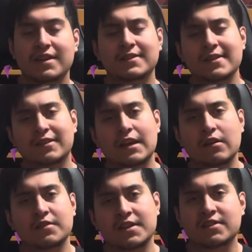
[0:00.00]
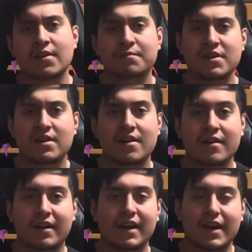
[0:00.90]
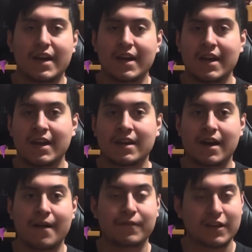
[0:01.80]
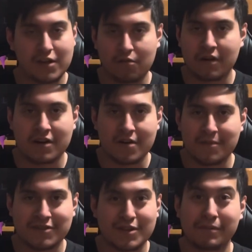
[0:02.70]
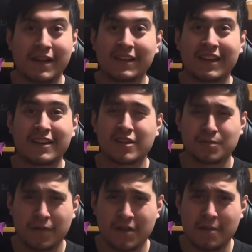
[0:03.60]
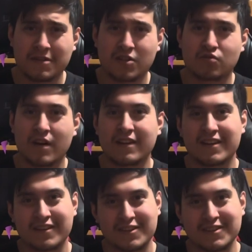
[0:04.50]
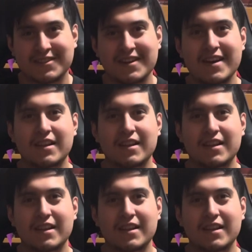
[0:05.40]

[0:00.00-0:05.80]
It's in theaters, it's on Peacock, and I feel like you already know most of the plotline of this movie, and I'm going to just drag it down to this.